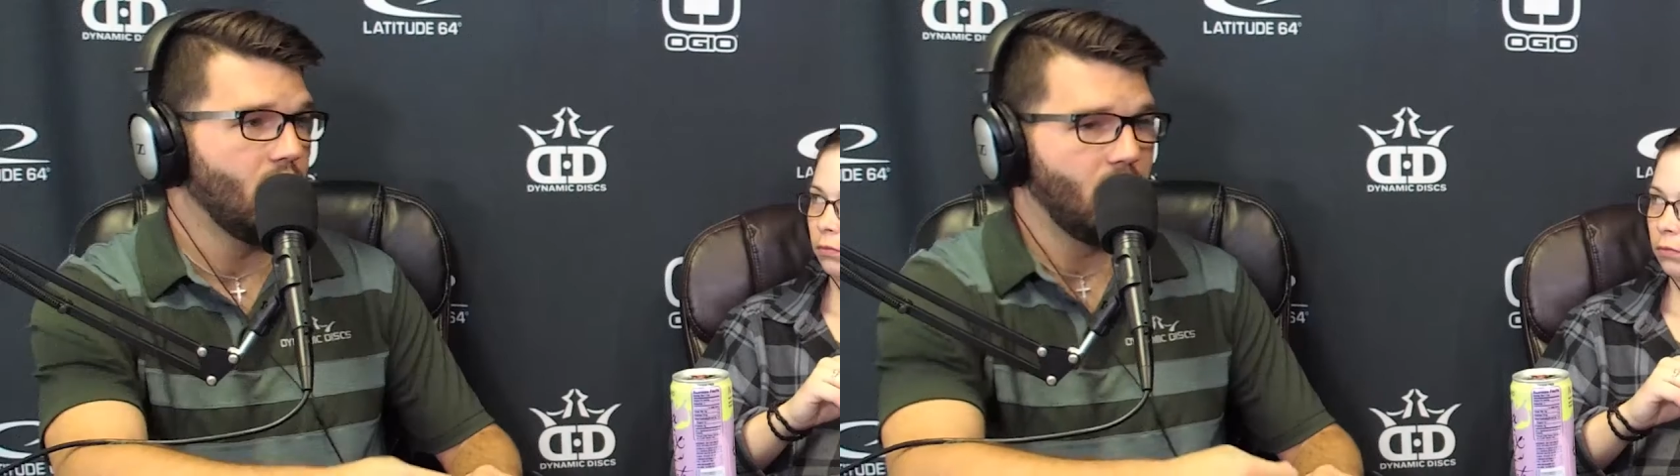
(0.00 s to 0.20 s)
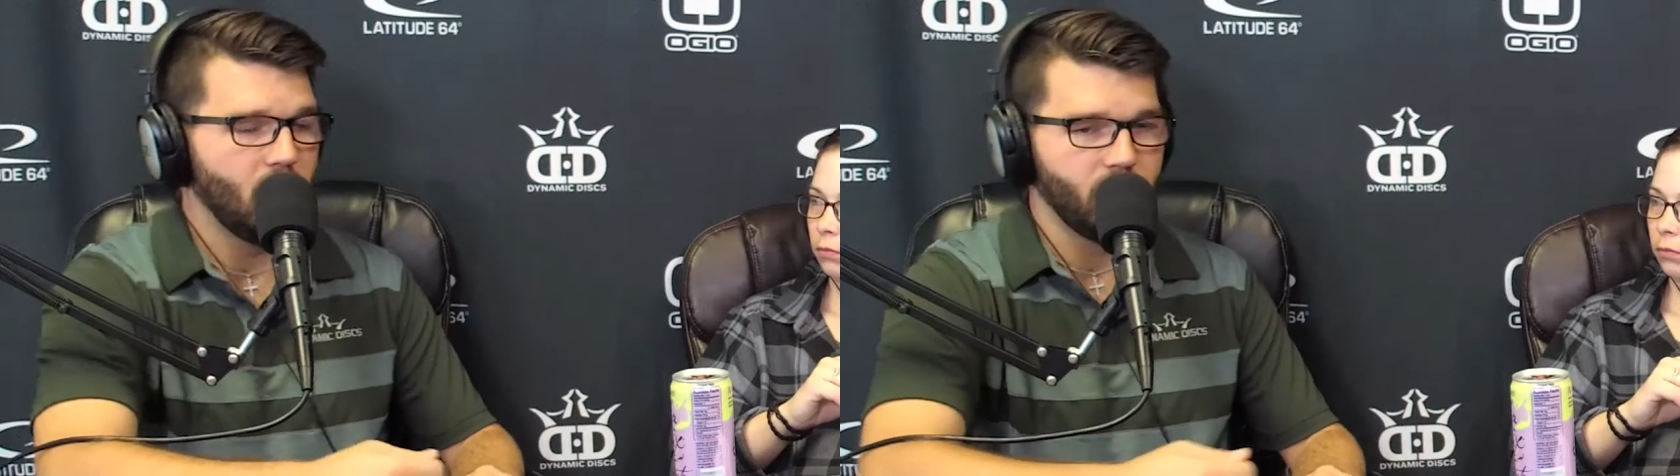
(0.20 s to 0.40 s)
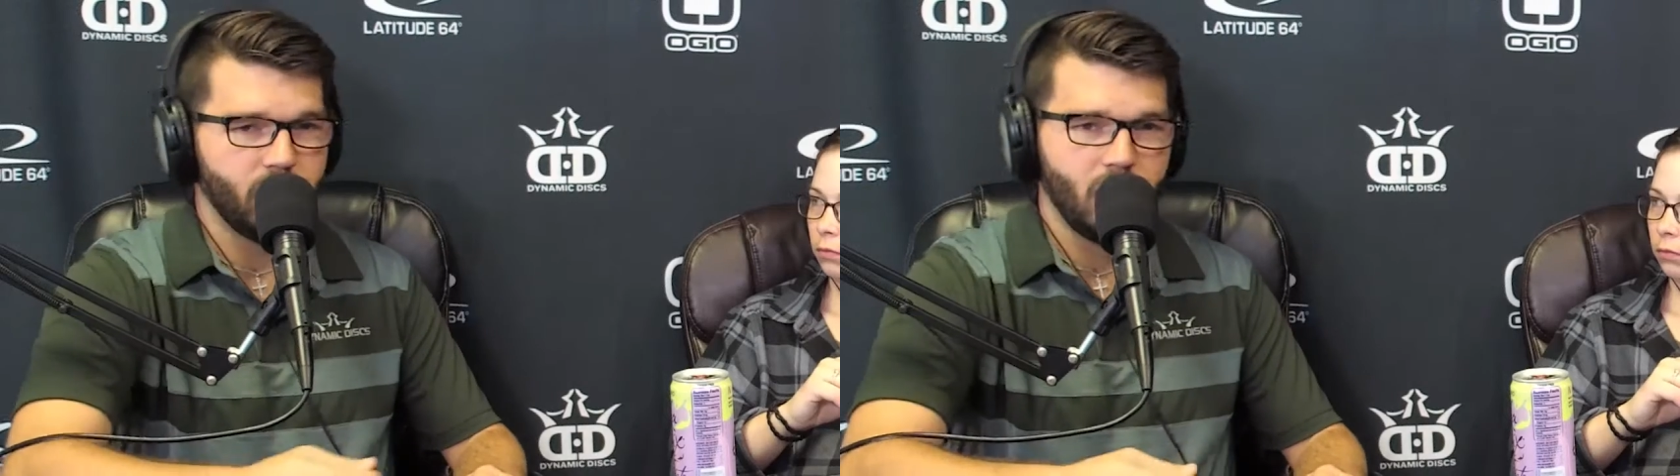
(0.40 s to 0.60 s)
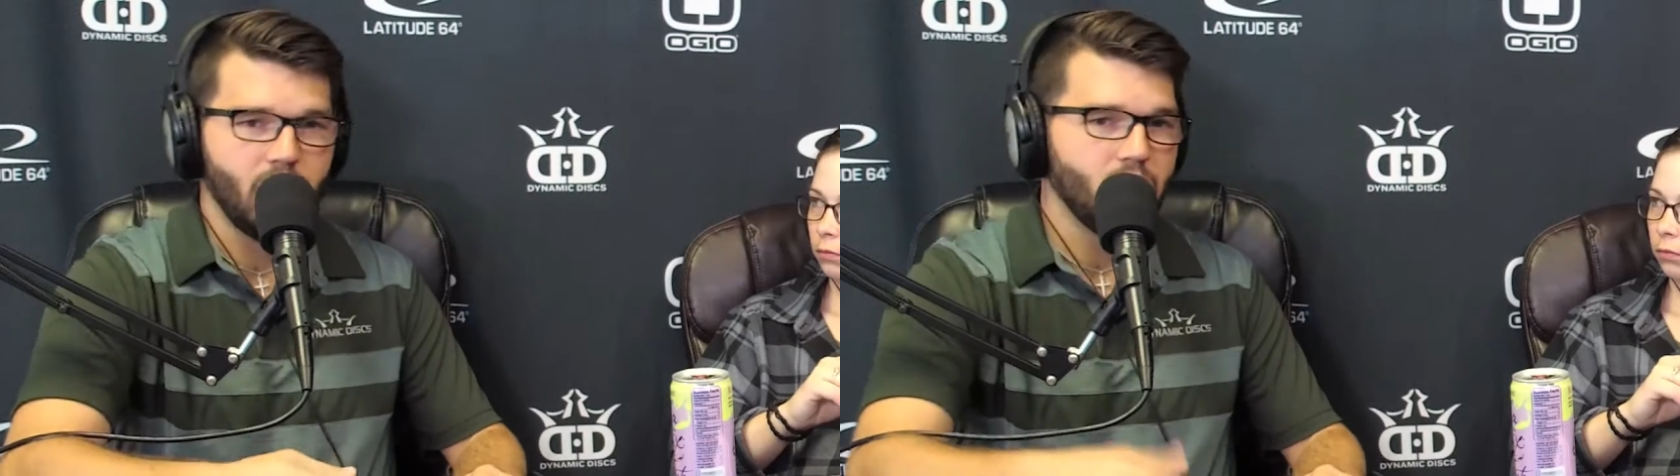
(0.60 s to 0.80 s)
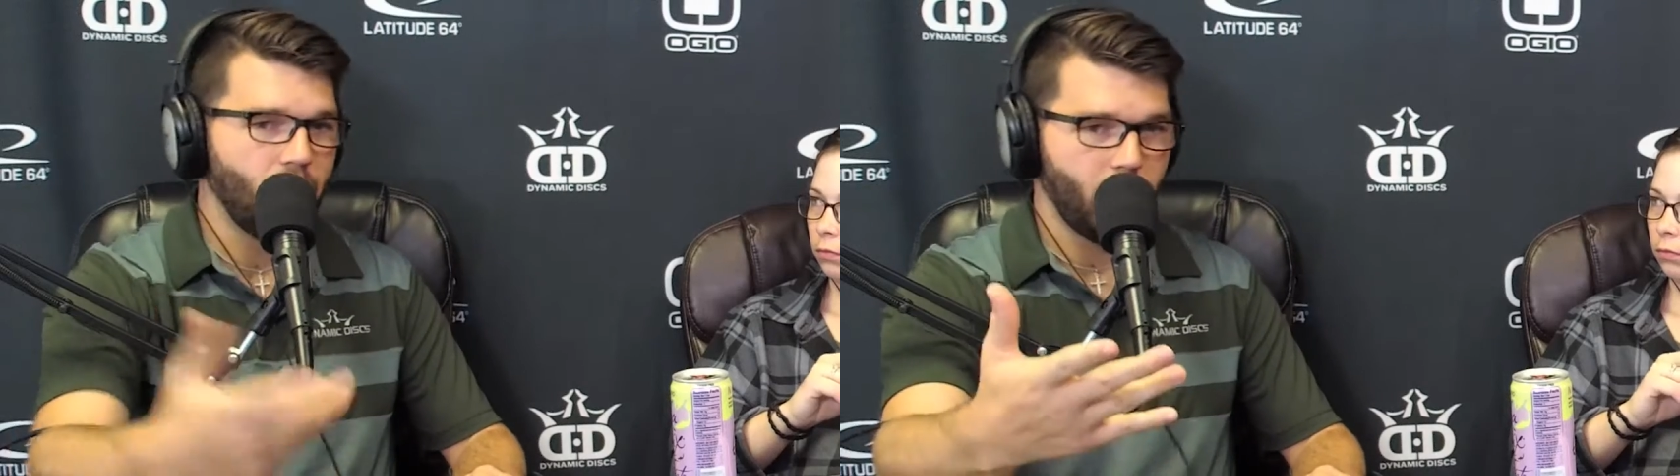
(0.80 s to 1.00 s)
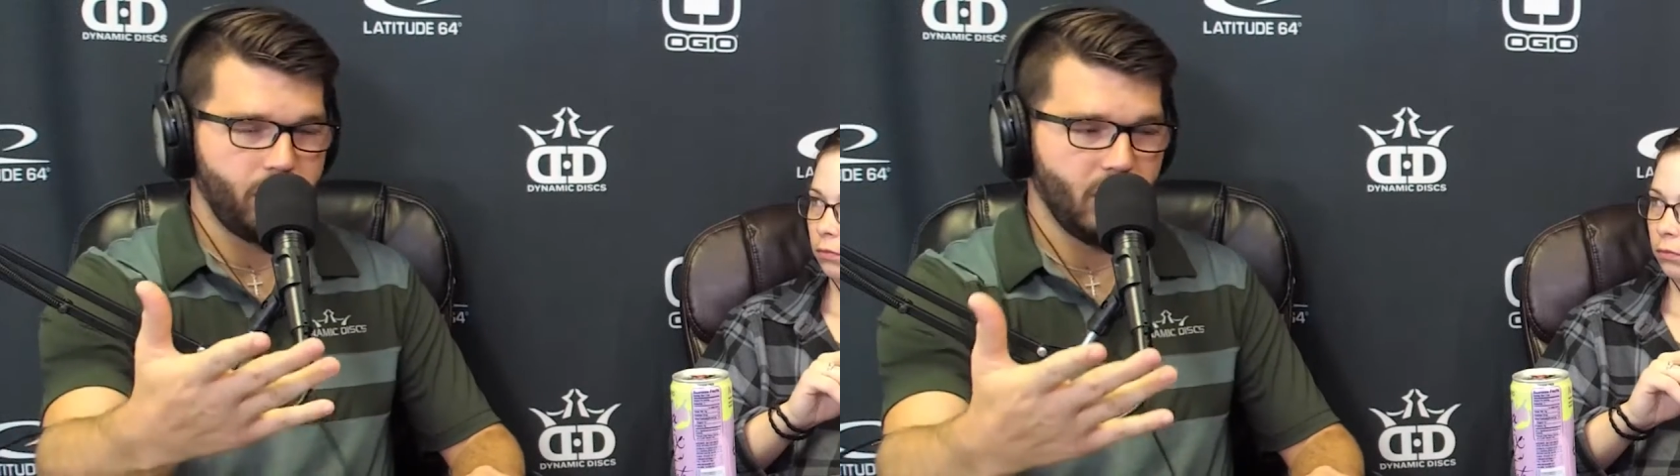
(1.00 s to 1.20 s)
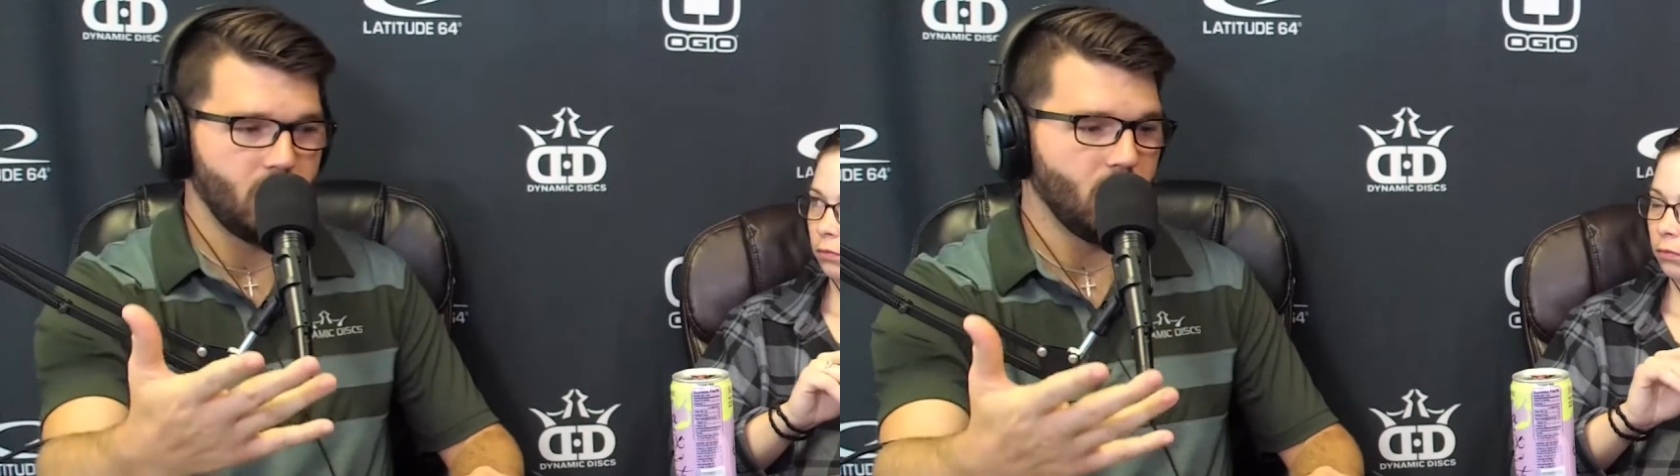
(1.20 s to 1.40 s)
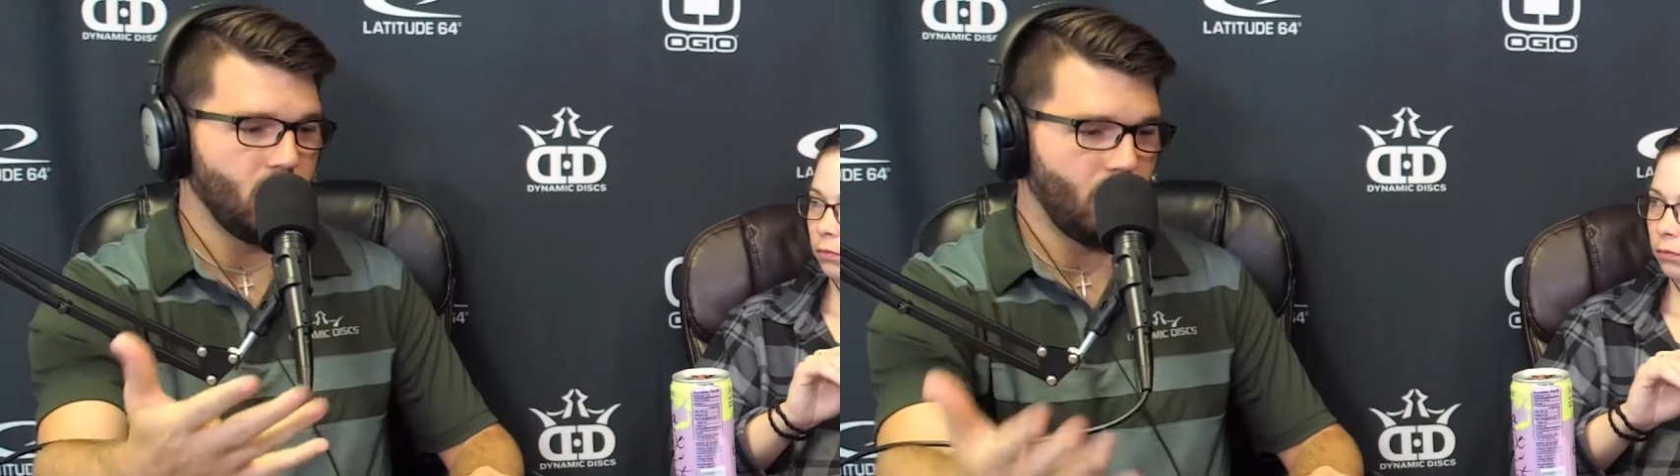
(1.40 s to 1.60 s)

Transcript: of let my putt go.